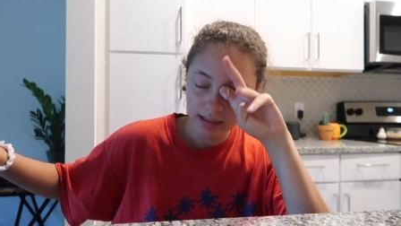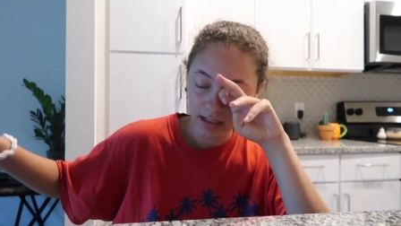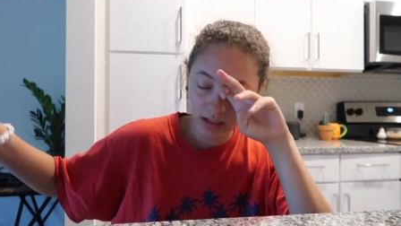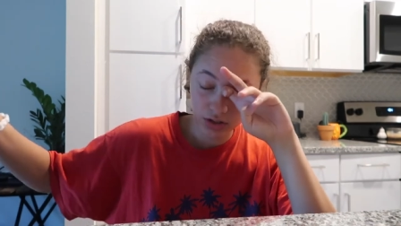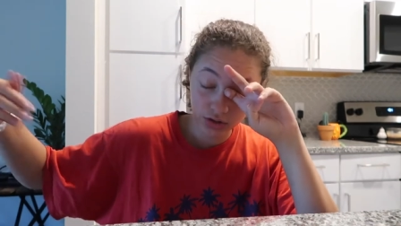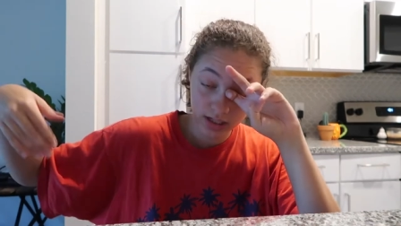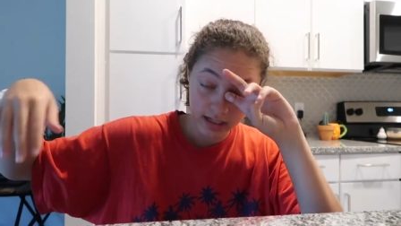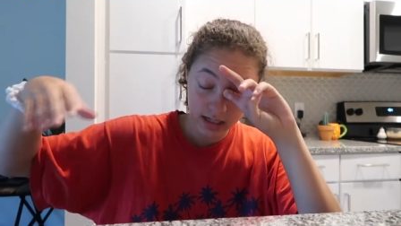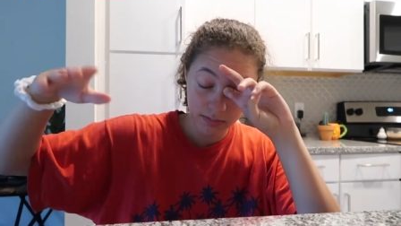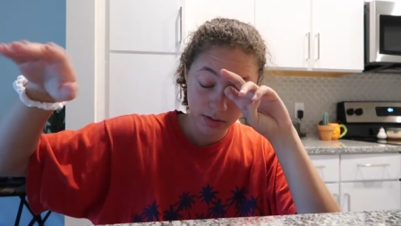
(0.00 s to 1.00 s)
it's like
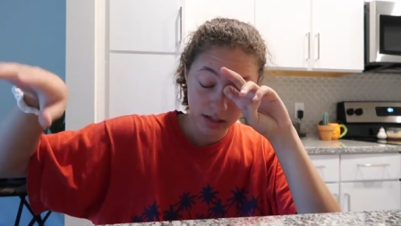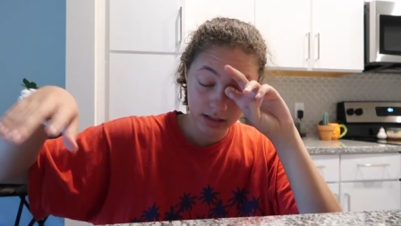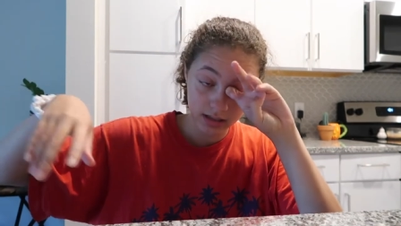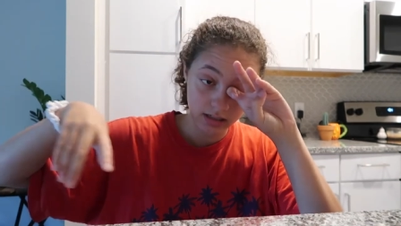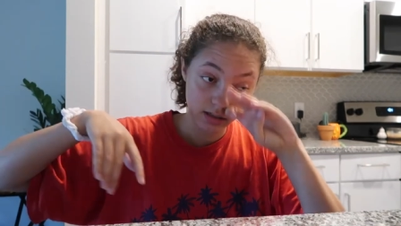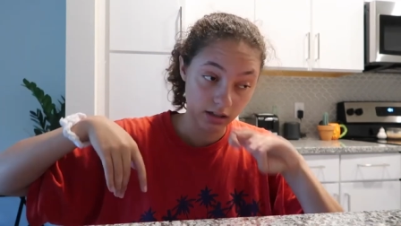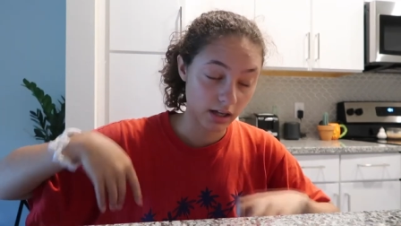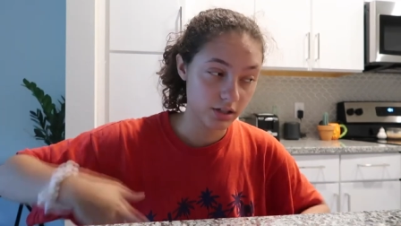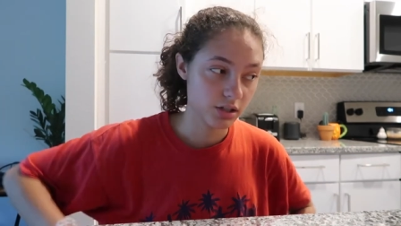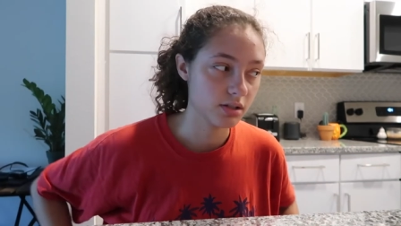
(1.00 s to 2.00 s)
screened in but still
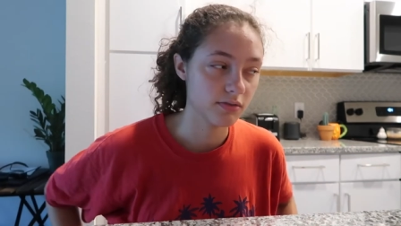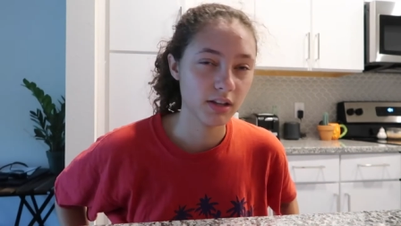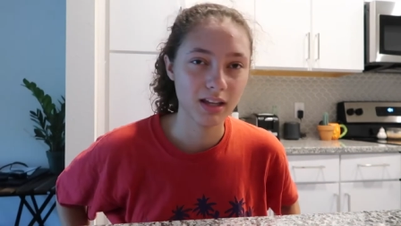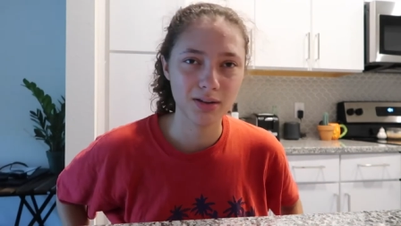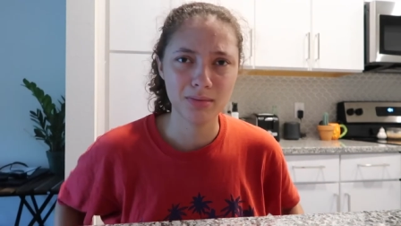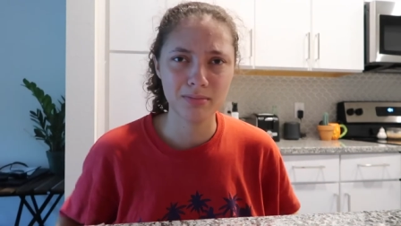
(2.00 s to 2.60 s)
I just feel like it'd be